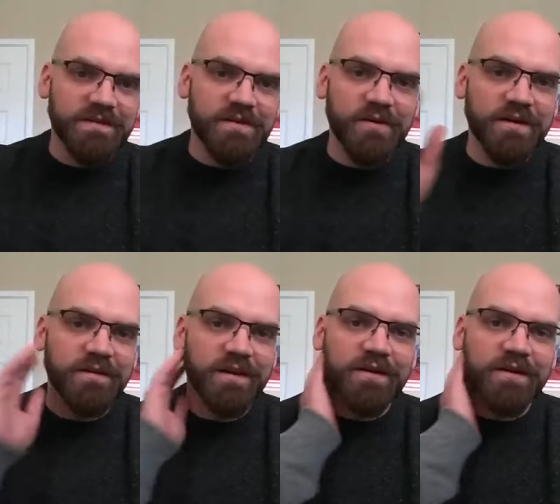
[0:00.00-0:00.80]
You know,
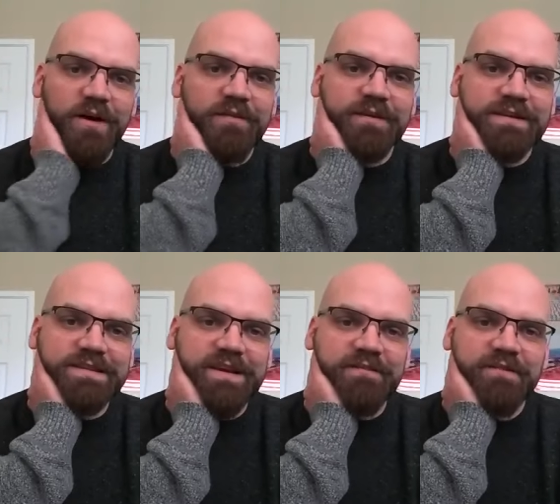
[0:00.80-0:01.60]
I, I go off on
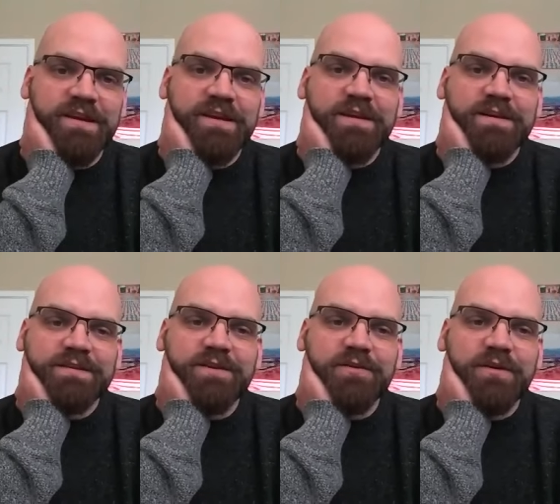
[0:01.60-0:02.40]
stuff.
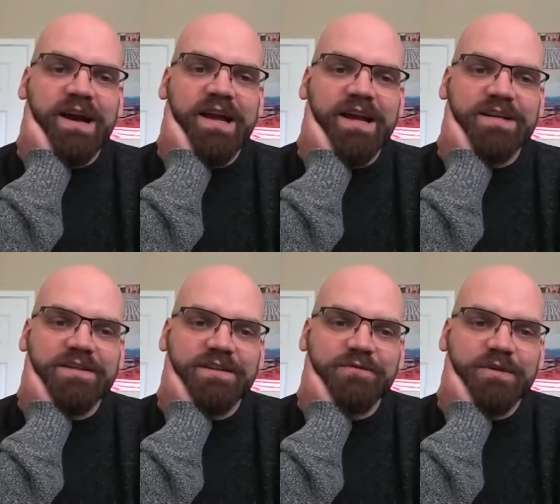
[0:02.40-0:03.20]
So I
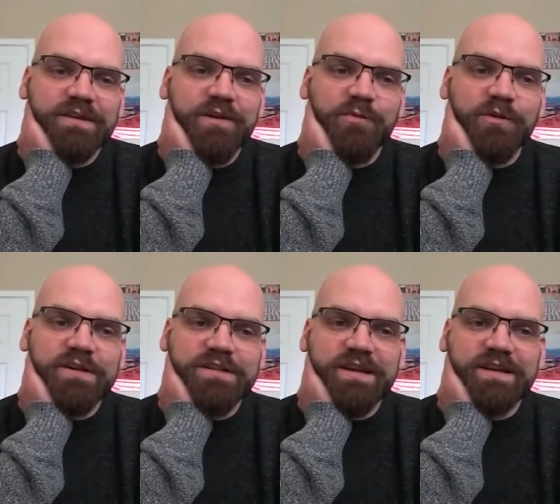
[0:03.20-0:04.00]
actually really
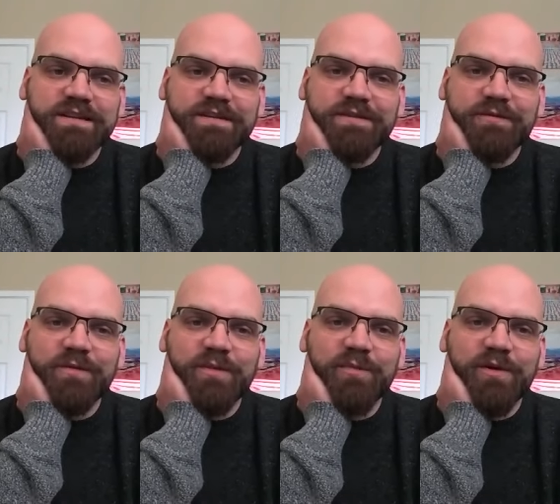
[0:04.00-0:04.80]
appreciate
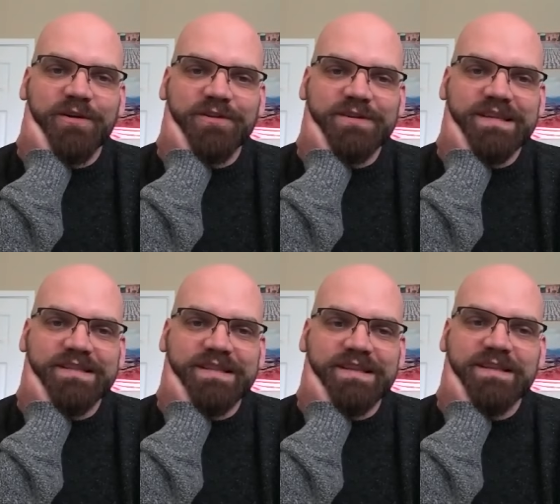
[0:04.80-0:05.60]
when my partner
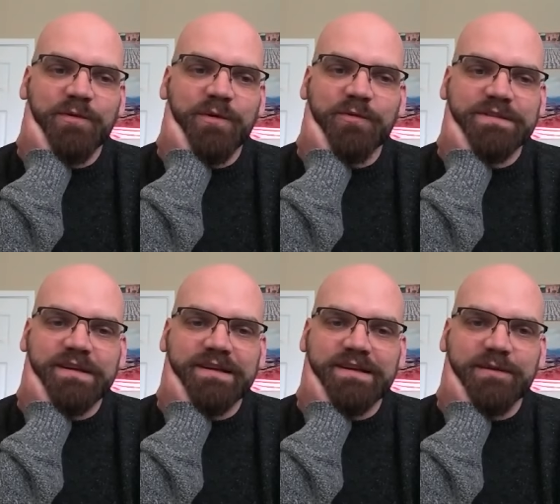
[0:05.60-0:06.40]
says, that's not what we're
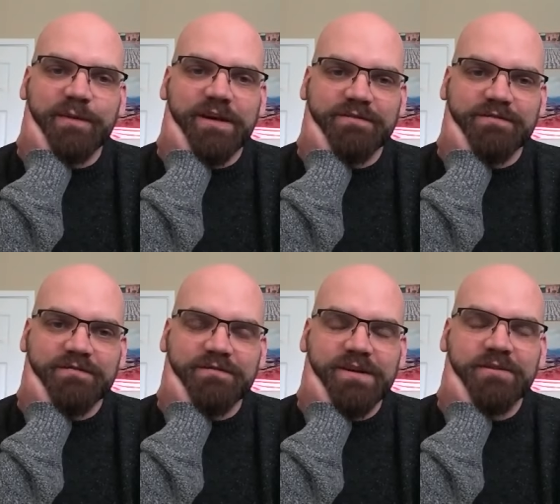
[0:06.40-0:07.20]
talking about.
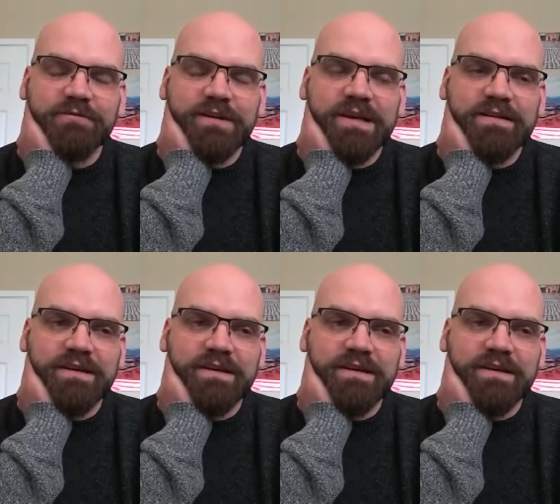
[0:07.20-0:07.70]
Oh, right.